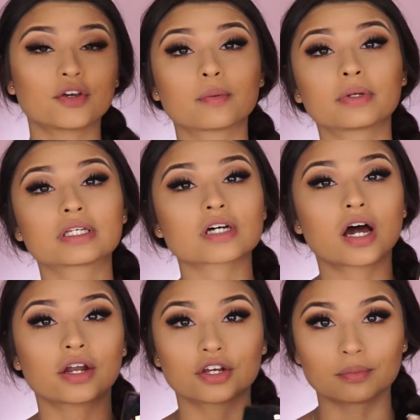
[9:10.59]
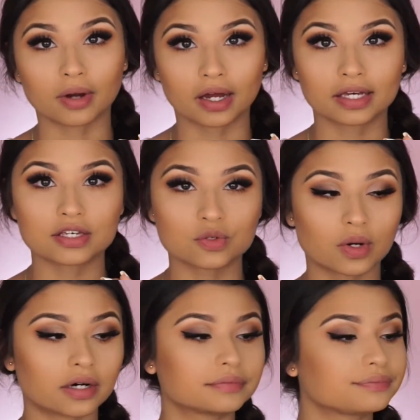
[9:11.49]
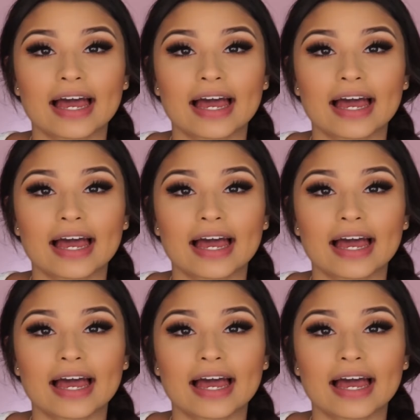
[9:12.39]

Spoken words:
and you can put this on your body as well.